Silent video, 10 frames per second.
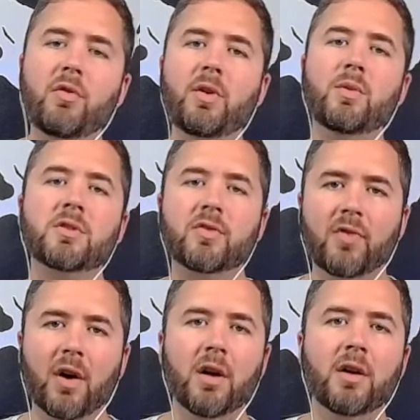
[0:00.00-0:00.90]
movie was
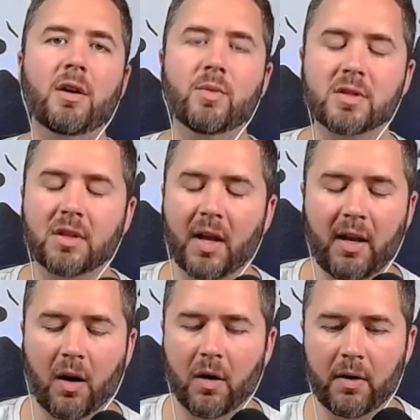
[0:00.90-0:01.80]
fun. It was
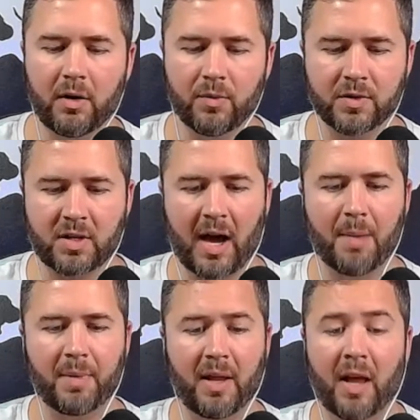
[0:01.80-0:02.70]
lighthearted. It was
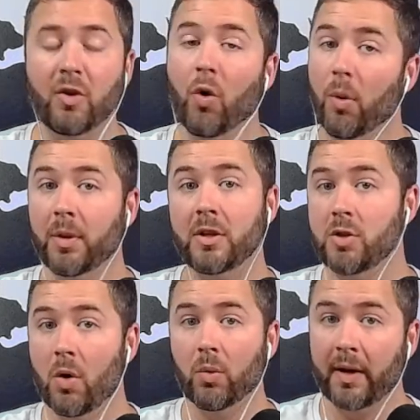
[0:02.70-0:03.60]
comedy. And I normally
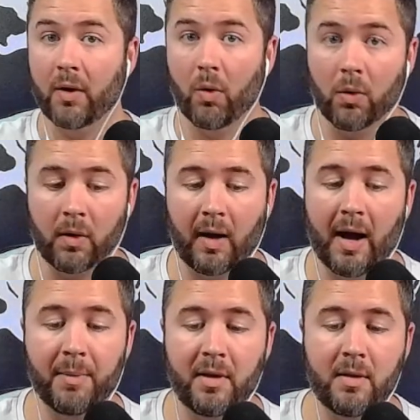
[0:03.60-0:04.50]
don't like horror
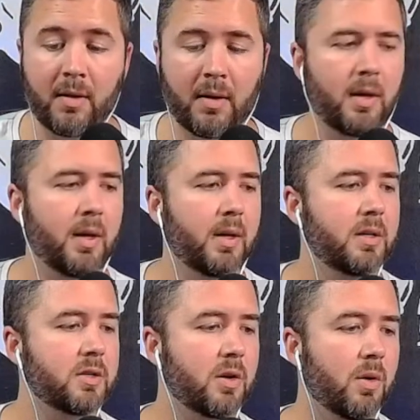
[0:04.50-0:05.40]
comedy.
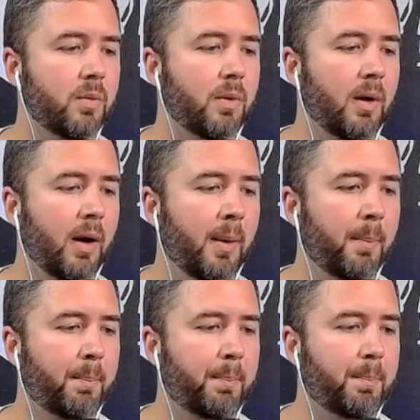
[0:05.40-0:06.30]
So,
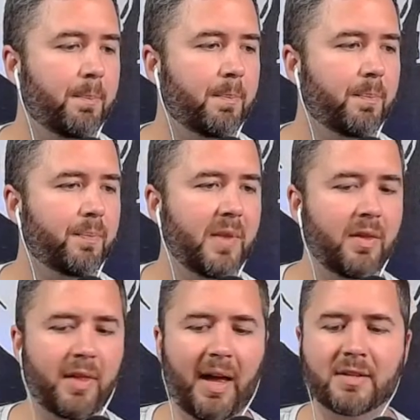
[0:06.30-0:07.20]

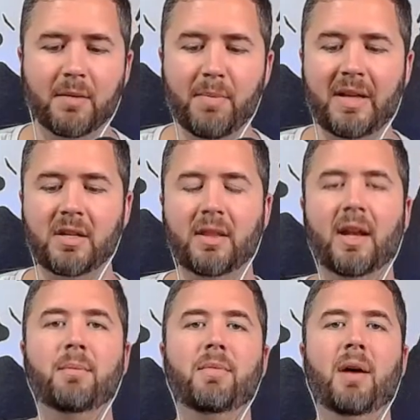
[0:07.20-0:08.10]
it's amazing that
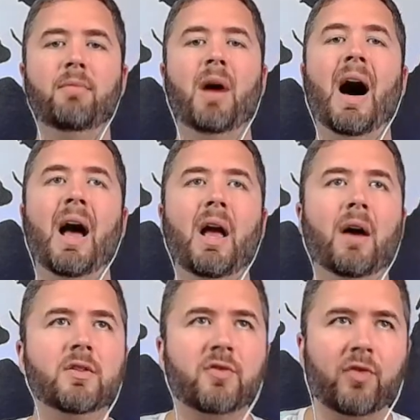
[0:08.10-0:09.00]
I'm high
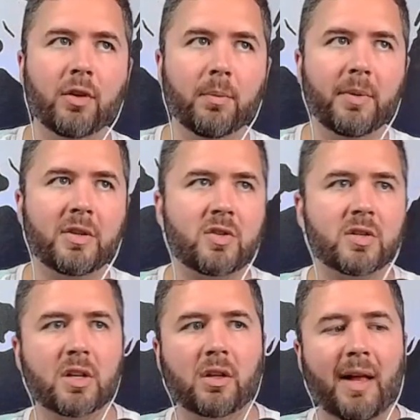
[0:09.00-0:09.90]
on this film. It's
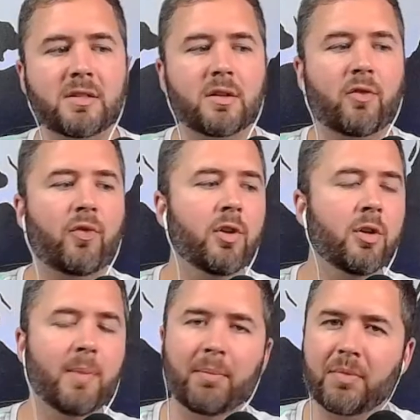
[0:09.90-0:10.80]
just a classic
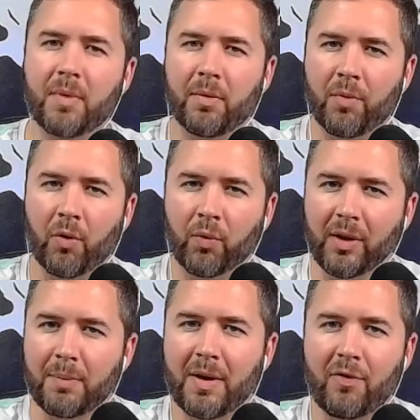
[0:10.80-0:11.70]
film. I'm a
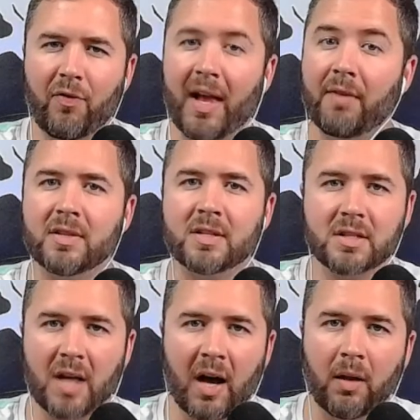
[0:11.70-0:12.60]
really big fan of the
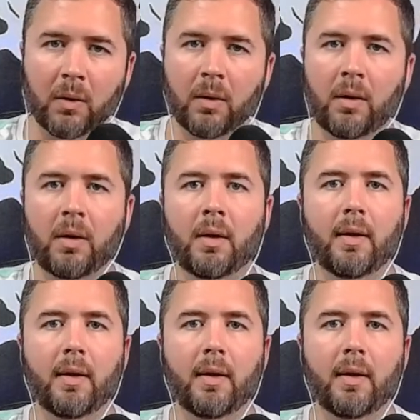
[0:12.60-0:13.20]
style